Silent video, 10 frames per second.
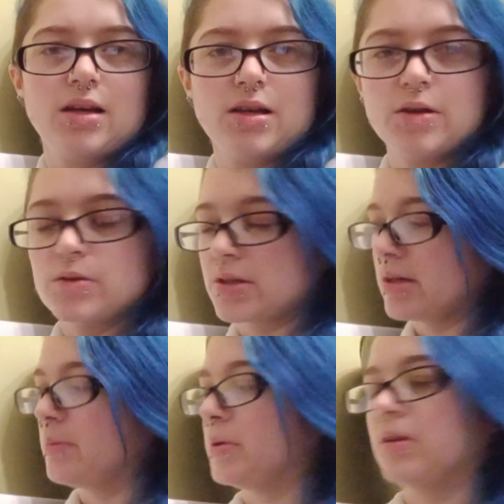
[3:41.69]

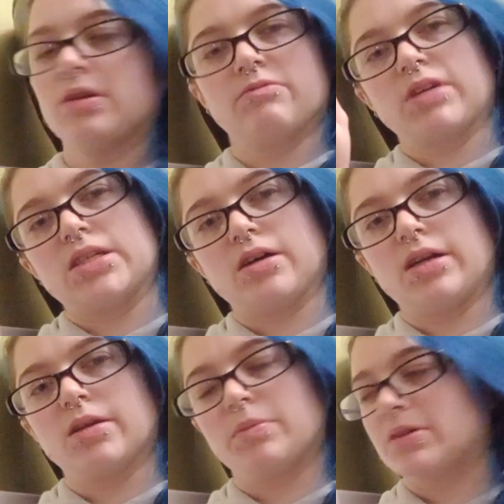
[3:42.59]
loosenable and
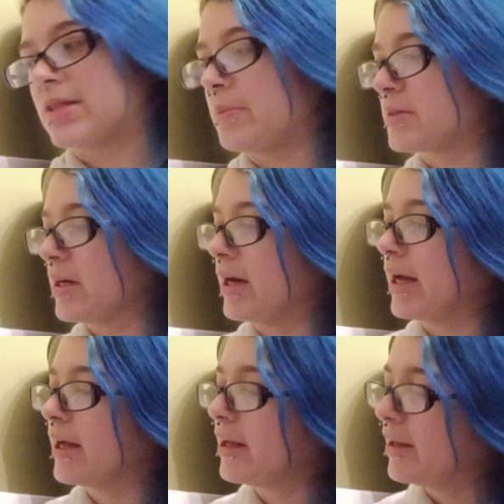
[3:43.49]
retightenable zip tie,